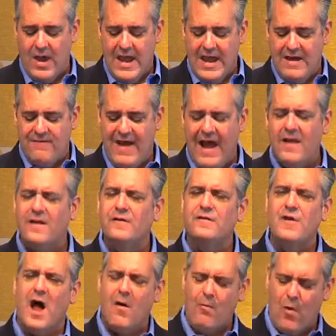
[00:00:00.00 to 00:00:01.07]
If hell is
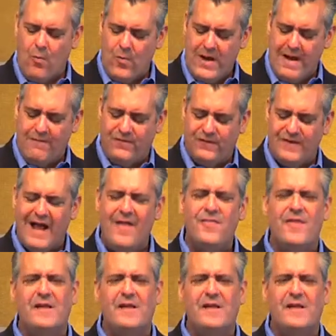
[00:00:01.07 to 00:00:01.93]
not what we have said,